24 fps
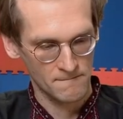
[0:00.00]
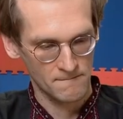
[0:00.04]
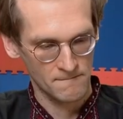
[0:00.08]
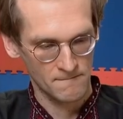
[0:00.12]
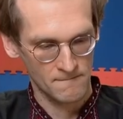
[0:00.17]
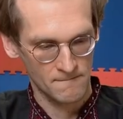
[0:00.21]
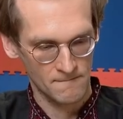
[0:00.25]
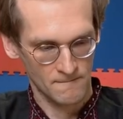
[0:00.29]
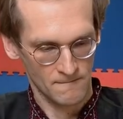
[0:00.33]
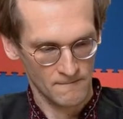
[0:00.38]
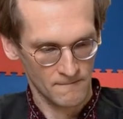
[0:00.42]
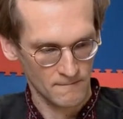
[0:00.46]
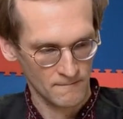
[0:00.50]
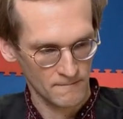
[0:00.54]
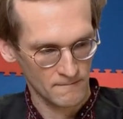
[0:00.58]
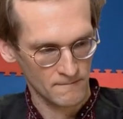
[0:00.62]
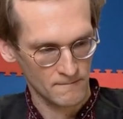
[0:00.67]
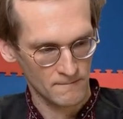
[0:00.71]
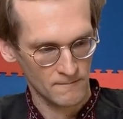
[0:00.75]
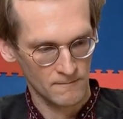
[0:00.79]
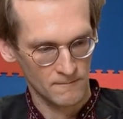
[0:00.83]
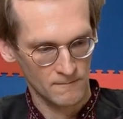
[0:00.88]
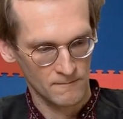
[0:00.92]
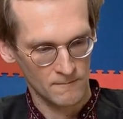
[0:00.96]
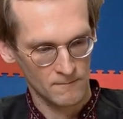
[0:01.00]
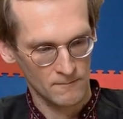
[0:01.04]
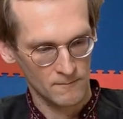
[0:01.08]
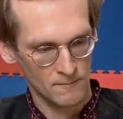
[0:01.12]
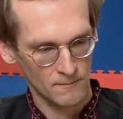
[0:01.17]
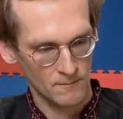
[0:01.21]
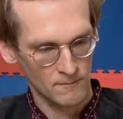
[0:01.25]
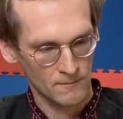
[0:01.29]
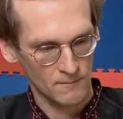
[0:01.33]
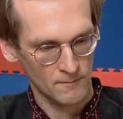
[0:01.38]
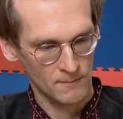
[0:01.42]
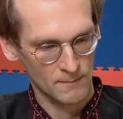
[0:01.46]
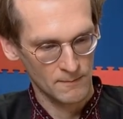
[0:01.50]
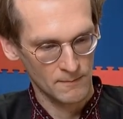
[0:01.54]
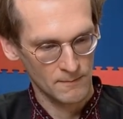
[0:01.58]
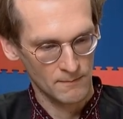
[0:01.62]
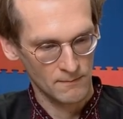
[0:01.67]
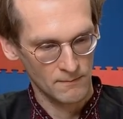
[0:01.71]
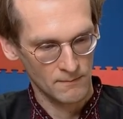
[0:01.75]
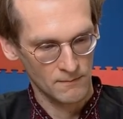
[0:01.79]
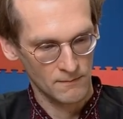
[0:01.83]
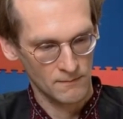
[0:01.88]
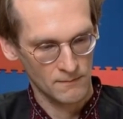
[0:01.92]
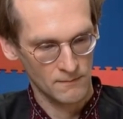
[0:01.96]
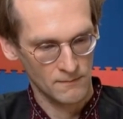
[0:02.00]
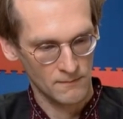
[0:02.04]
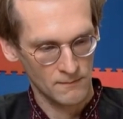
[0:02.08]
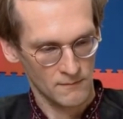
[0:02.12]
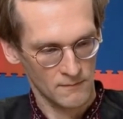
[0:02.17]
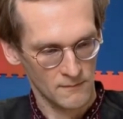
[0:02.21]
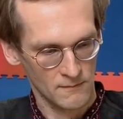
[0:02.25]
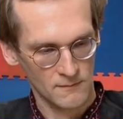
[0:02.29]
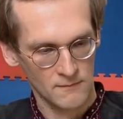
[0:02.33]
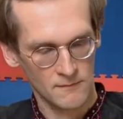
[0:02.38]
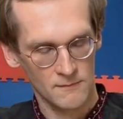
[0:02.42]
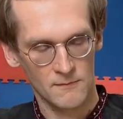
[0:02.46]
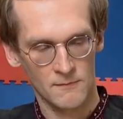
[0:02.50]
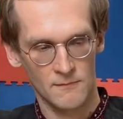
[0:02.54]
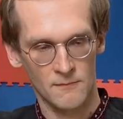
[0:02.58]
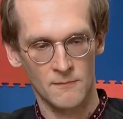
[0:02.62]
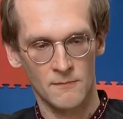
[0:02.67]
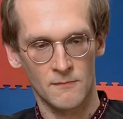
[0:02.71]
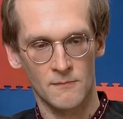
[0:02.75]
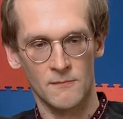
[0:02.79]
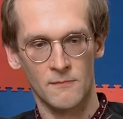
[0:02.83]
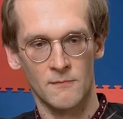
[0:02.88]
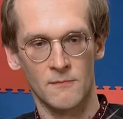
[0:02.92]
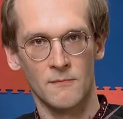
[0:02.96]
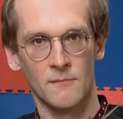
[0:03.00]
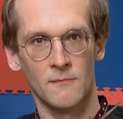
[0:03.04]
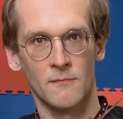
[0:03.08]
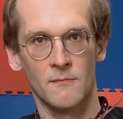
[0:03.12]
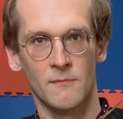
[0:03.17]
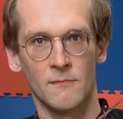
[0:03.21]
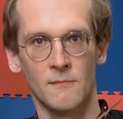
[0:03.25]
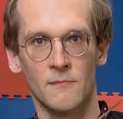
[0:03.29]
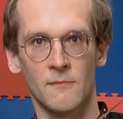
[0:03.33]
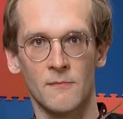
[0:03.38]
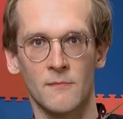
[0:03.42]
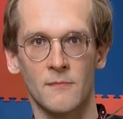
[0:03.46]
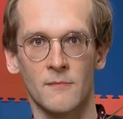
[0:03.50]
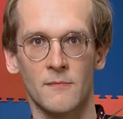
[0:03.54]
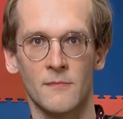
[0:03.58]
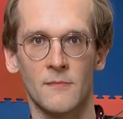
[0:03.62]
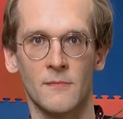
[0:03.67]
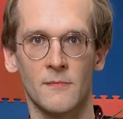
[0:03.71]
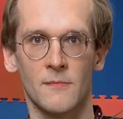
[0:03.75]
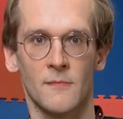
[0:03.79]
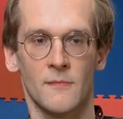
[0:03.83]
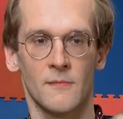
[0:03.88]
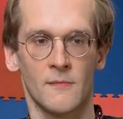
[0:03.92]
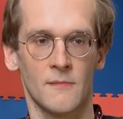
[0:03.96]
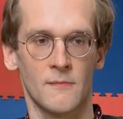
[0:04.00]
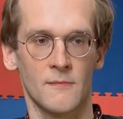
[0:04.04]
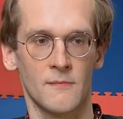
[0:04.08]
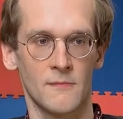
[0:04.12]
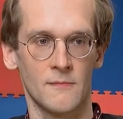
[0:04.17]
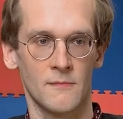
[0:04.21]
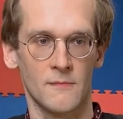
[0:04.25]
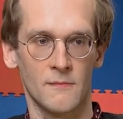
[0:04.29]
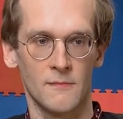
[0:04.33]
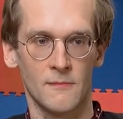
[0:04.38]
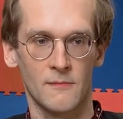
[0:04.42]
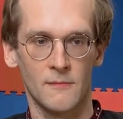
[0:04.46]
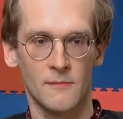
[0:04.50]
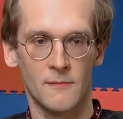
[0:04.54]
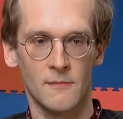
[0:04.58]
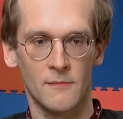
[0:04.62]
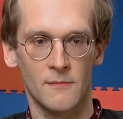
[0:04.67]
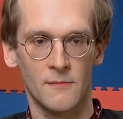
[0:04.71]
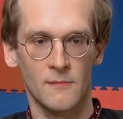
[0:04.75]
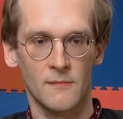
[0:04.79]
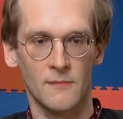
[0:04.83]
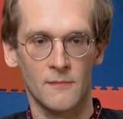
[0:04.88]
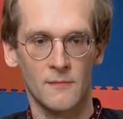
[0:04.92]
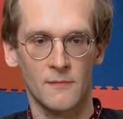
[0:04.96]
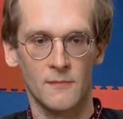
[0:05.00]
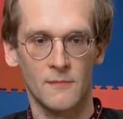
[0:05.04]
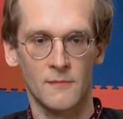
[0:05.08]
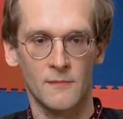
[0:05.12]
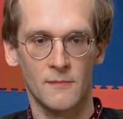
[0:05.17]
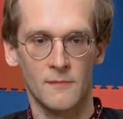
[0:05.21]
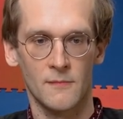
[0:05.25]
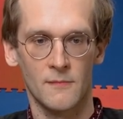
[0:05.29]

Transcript: Nobody speaks.